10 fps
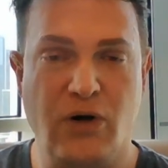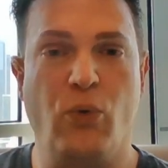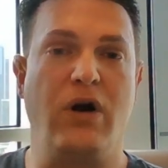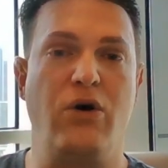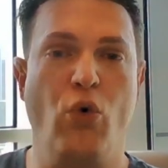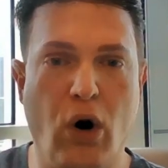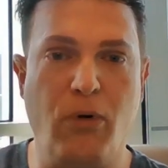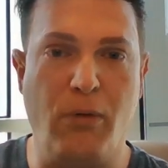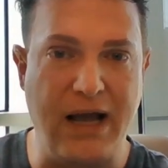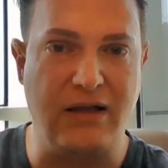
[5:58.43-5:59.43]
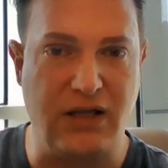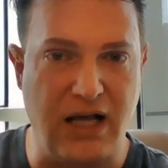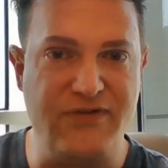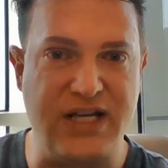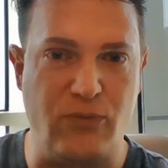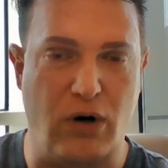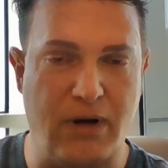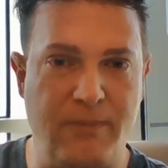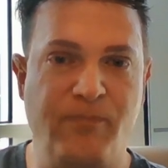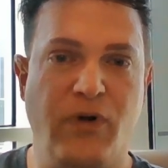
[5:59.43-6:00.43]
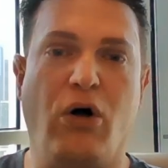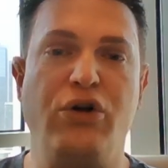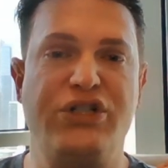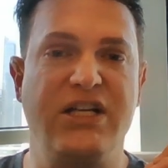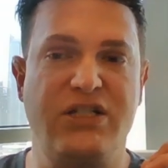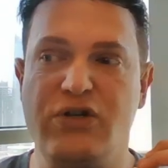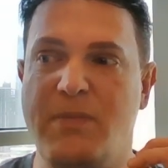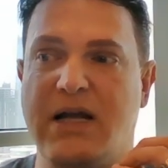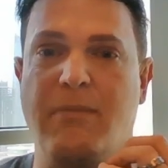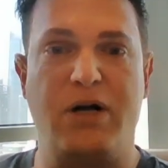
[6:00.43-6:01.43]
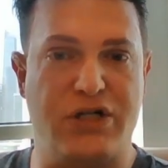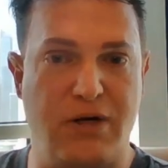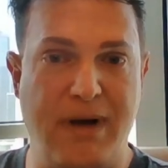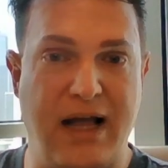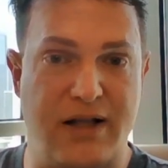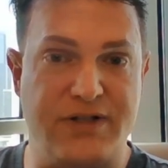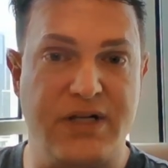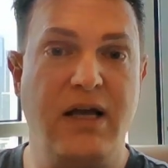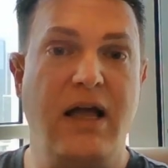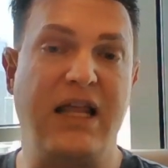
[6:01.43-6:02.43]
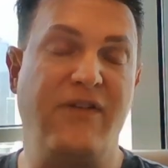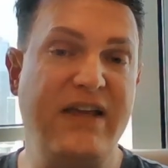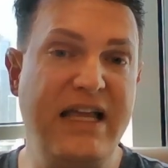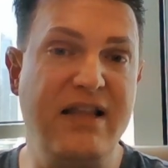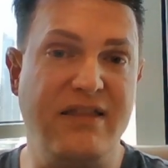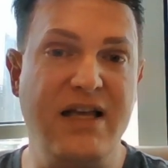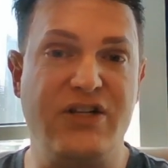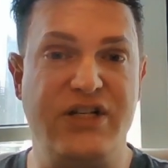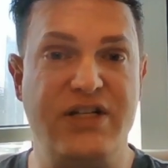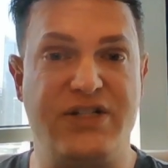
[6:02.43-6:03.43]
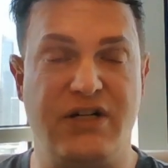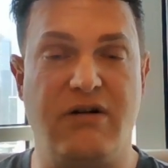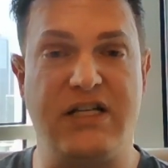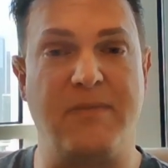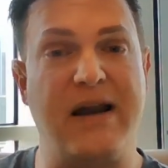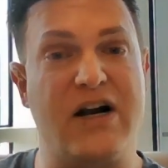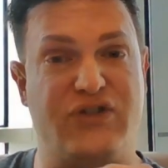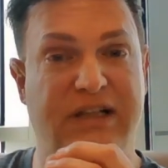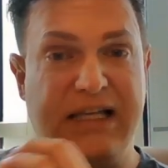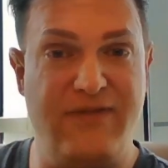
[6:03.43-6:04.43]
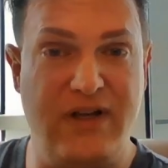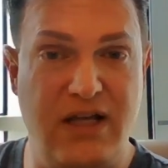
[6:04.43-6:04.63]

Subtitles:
When a normal man loves a woman, all she has to do is make a bunch of demands. And if he thinks she's serious about actually leaving